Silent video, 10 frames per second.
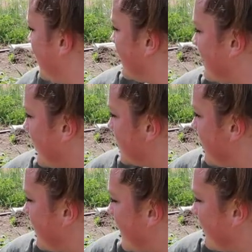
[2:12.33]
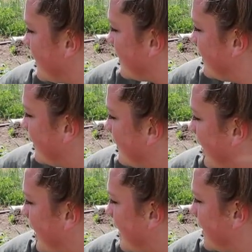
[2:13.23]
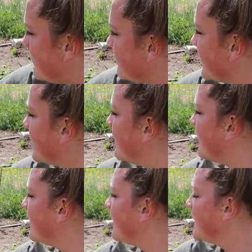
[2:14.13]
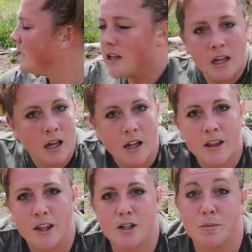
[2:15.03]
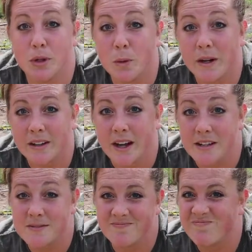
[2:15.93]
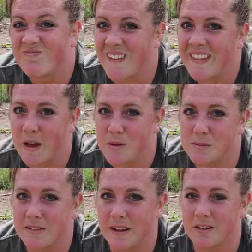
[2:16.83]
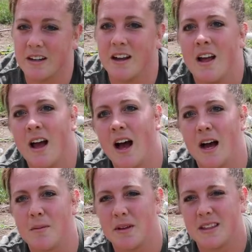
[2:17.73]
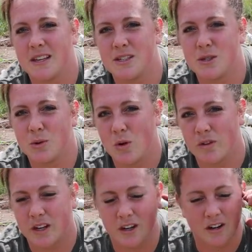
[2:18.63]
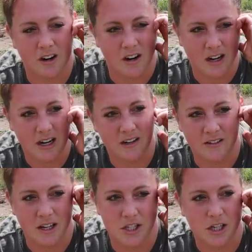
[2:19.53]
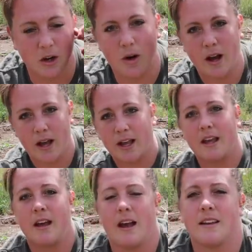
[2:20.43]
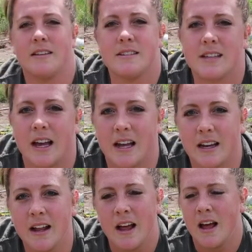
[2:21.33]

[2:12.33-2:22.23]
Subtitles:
that one's my favorite. There's a blue one, guys. That one's my favorite. But these 2 over here are kind of touch and go. I did decide,